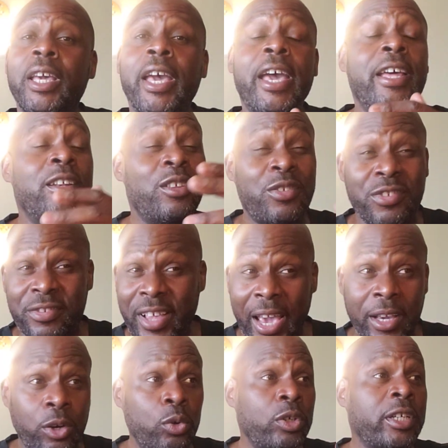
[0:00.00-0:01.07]
and the
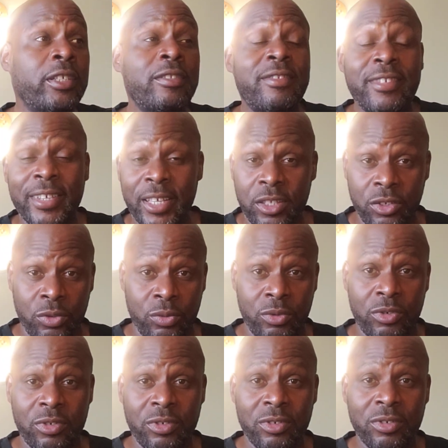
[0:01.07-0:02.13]
cycle
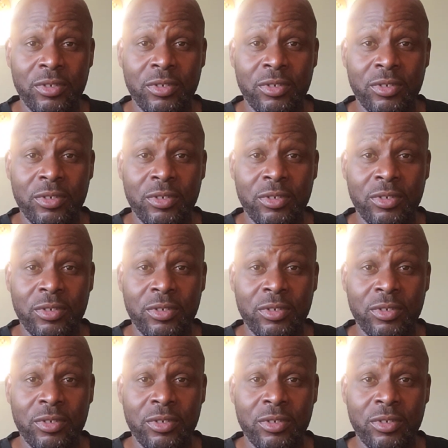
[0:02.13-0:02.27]
continues.